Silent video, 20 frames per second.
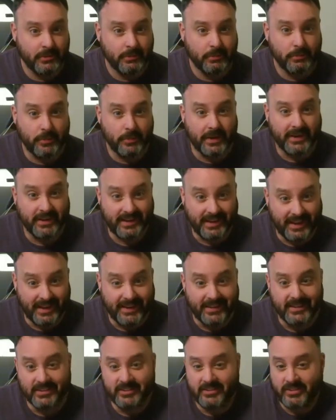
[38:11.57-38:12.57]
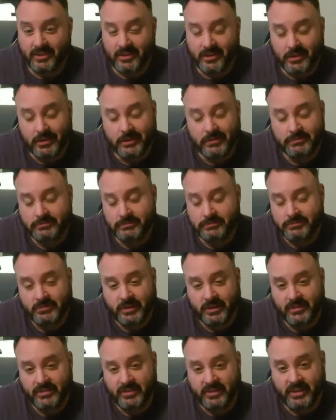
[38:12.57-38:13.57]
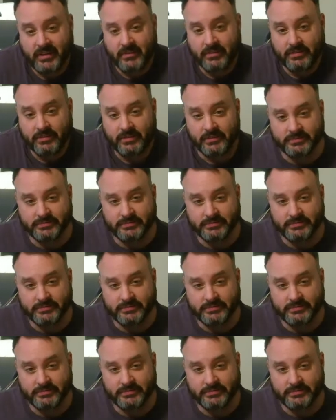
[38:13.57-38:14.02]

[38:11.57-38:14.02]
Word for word: but again, it's an if.